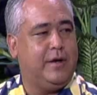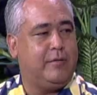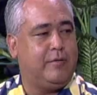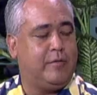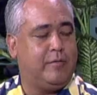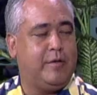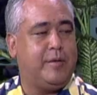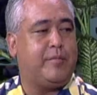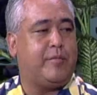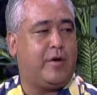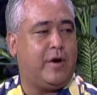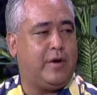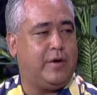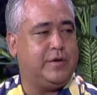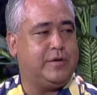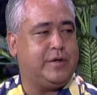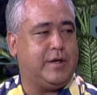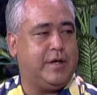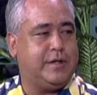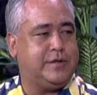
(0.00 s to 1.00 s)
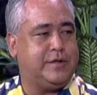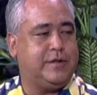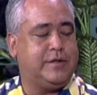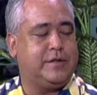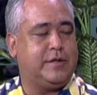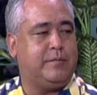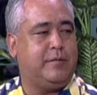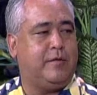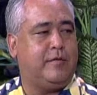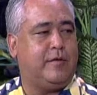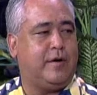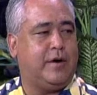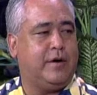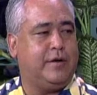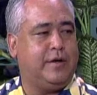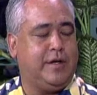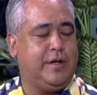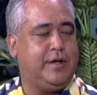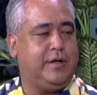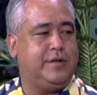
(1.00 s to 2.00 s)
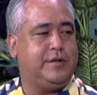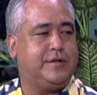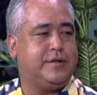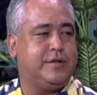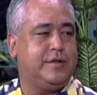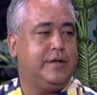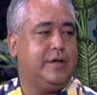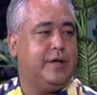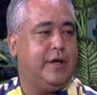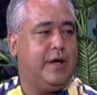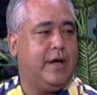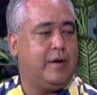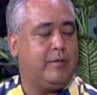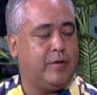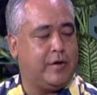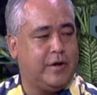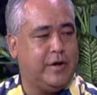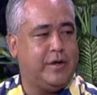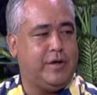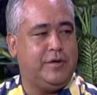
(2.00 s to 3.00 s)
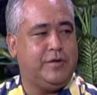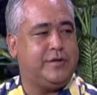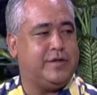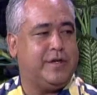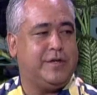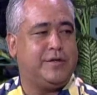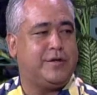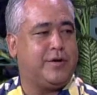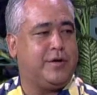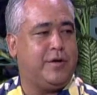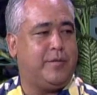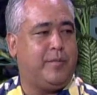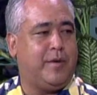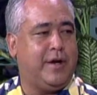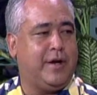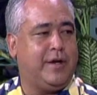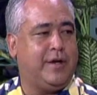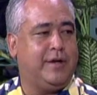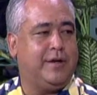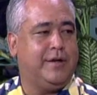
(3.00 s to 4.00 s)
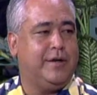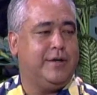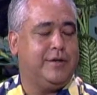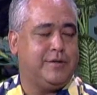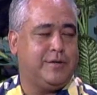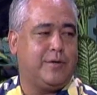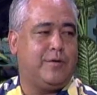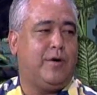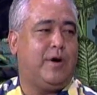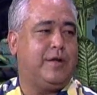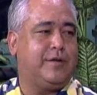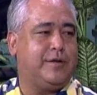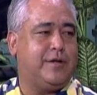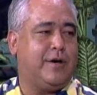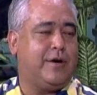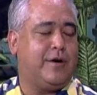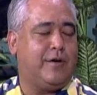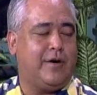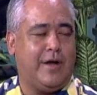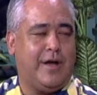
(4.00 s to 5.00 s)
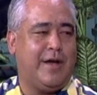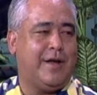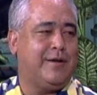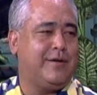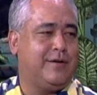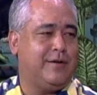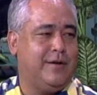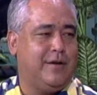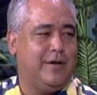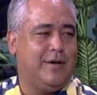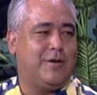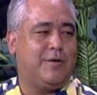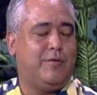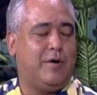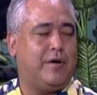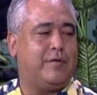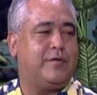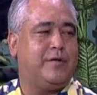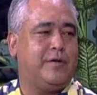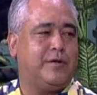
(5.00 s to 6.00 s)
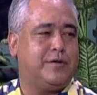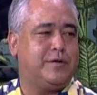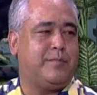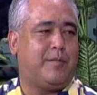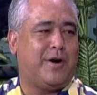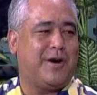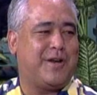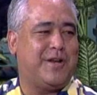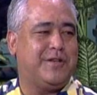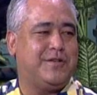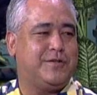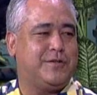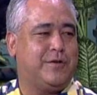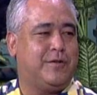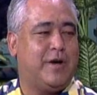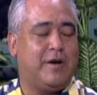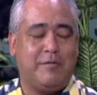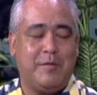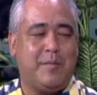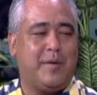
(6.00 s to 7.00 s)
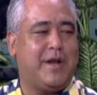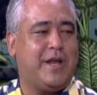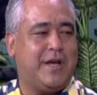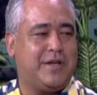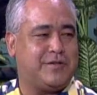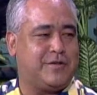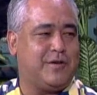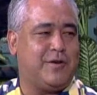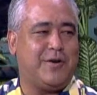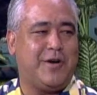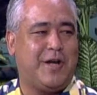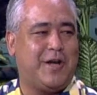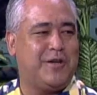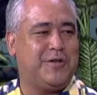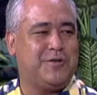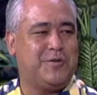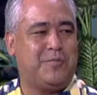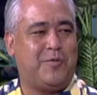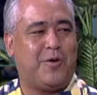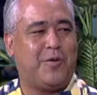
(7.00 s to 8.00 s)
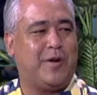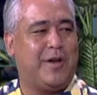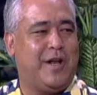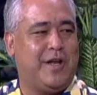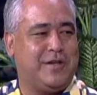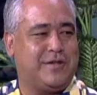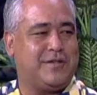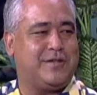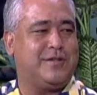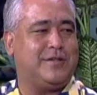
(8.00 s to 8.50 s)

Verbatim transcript: we're reprioritizing some of our needs, and we're going to use internal money to go out there and go after those markets. So everybody has to learn how to do more with less.